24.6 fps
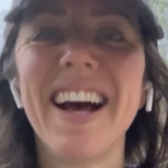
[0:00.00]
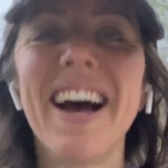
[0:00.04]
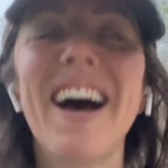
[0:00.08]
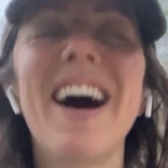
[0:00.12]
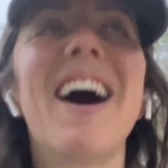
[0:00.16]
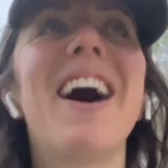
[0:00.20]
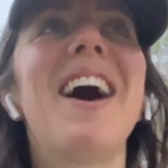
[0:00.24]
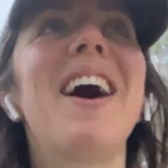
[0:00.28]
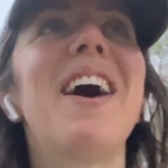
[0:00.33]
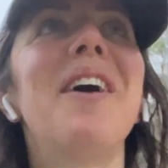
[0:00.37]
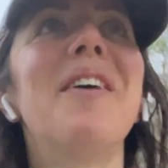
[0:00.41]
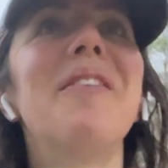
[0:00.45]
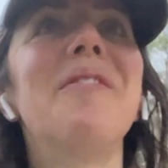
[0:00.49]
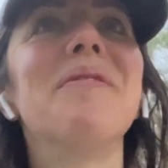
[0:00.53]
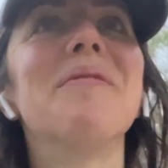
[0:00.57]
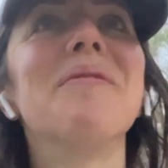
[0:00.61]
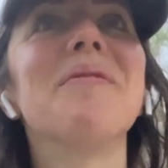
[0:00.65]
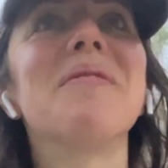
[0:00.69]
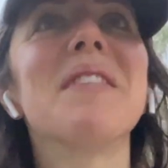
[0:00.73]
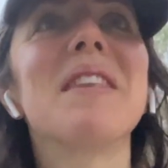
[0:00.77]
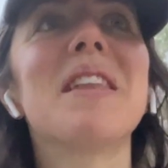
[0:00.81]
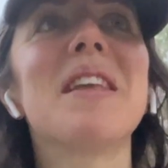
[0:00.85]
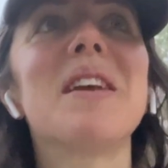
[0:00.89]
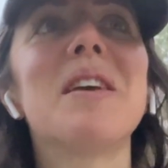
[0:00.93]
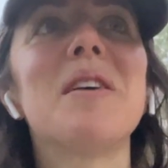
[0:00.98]

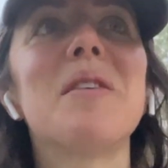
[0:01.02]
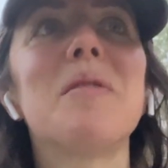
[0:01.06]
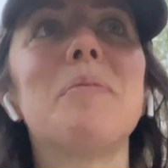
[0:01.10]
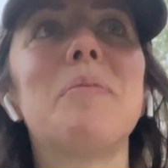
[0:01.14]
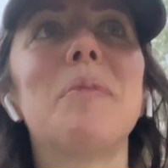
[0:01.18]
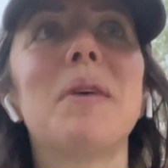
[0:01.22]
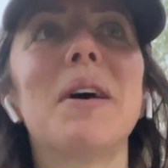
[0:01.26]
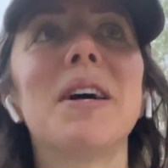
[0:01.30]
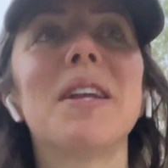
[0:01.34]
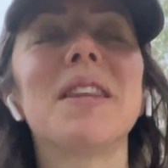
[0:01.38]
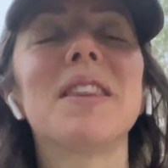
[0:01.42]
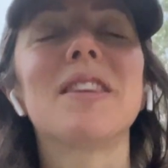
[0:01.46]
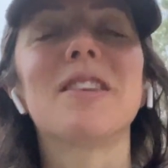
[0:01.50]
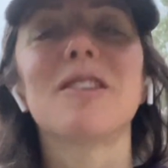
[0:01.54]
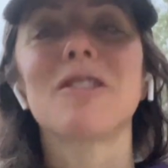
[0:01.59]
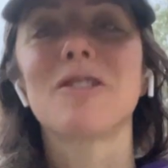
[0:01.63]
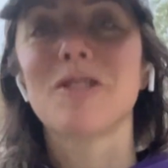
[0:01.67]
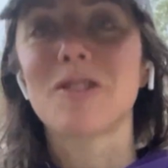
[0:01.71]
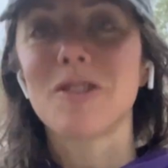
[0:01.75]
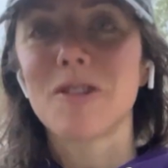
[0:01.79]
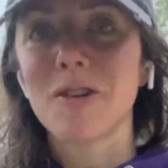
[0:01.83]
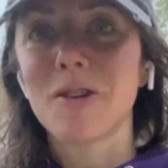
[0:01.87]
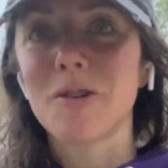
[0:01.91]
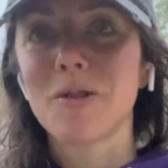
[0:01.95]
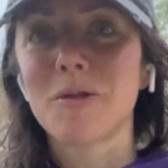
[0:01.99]
But there's
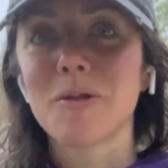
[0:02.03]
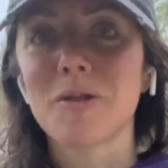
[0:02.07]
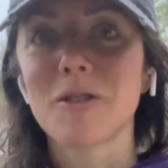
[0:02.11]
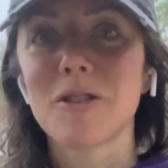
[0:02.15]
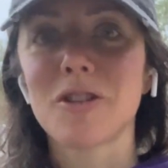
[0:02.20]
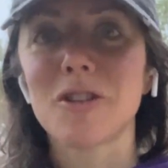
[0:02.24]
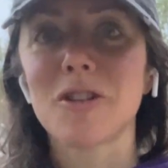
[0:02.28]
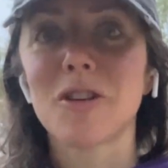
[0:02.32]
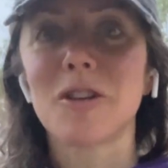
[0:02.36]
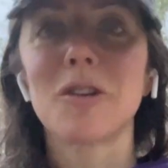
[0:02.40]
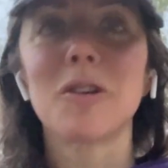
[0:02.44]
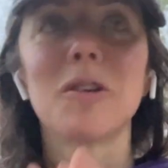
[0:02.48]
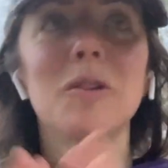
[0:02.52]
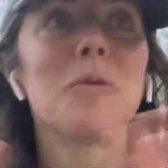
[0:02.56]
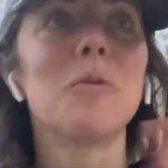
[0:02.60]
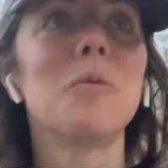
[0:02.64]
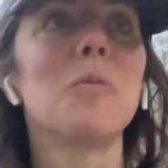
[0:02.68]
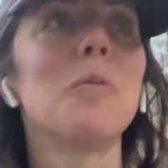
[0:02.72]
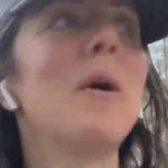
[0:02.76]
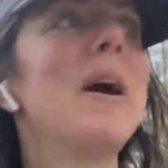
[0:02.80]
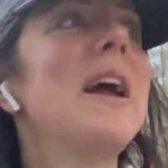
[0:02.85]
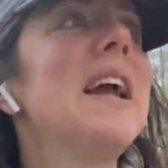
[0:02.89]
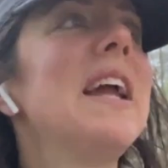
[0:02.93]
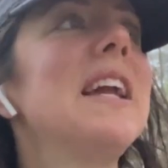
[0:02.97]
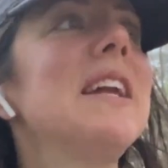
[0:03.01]
no certain
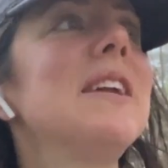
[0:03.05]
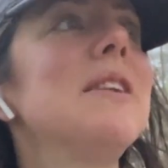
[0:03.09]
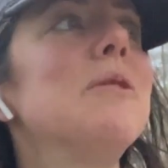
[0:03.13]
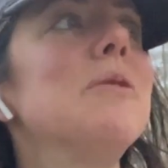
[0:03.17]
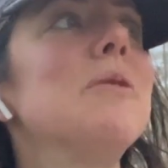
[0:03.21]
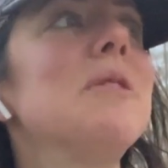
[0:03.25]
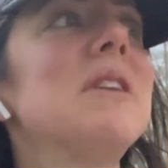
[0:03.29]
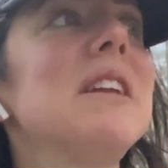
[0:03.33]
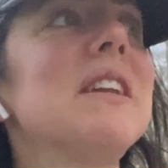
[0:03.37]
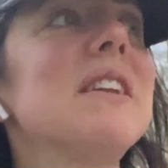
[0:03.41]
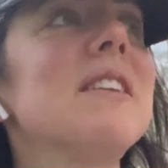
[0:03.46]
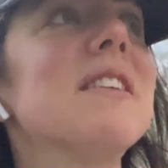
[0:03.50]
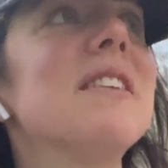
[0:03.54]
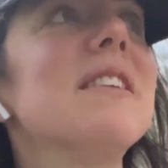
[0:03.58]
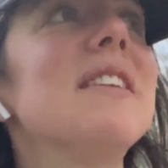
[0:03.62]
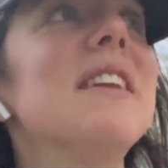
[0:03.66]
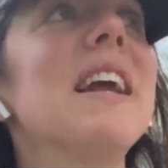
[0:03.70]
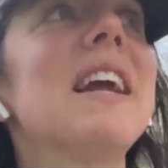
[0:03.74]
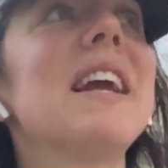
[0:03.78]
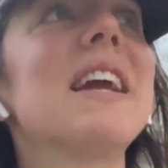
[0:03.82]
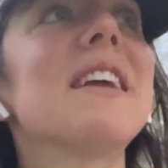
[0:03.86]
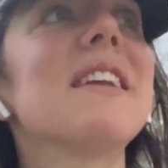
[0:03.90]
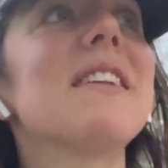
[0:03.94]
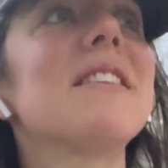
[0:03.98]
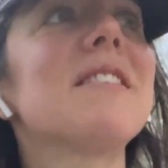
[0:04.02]
way you need to
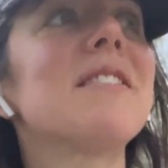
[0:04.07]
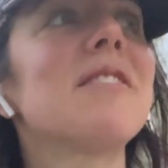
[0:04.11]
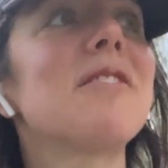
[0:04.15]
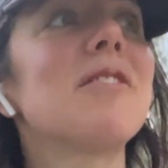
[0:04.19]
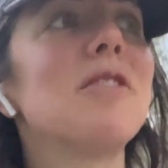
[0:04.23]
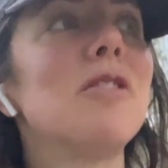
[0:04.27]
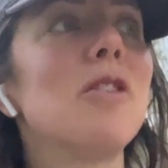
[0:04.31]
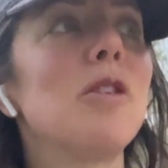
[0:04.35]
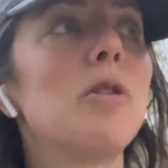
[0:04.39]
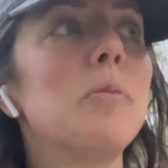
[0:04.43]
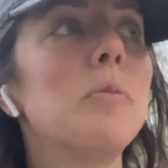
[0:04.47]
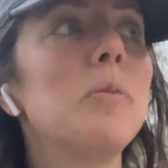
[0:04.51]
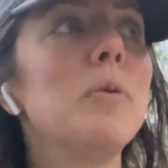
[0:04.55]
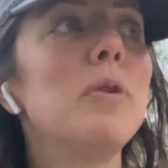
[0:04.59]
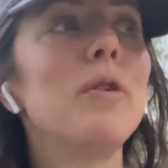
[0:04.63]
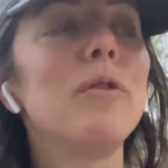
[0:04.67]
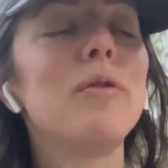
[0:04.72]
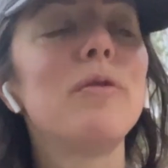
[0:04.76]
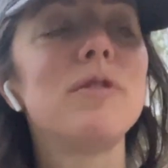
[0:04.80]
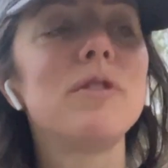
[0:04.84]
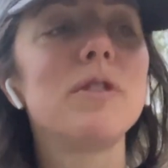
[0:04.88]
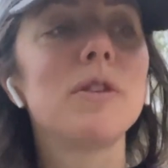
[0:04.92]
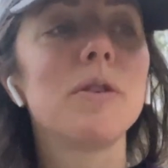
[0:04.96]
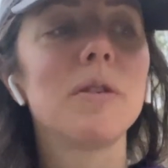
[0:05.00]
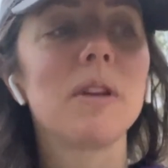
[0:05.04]
dance, no
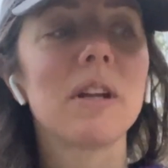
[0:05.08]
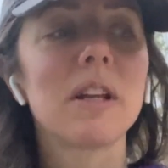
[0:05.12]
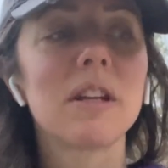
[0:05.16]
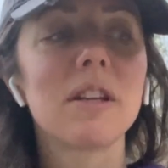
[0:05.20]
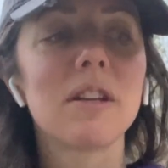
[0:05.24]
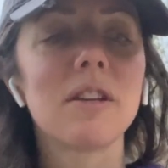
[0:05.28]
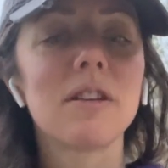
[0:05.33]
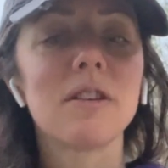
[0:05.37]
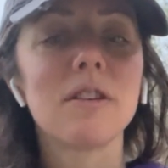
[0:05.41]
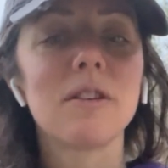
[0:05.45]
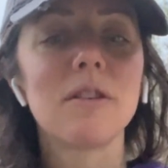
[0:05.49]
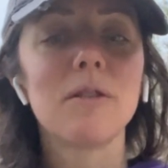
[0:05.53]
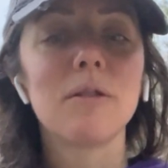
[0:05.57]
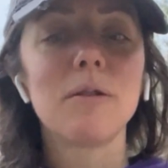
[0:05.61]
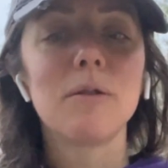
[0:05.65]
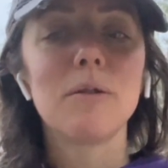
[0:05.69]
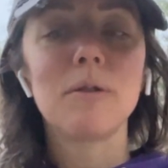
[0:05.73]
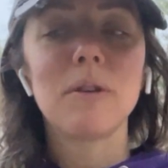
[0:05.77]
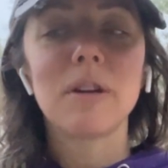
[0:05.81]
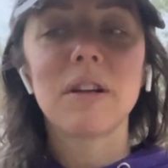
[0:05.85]
moves you need to do.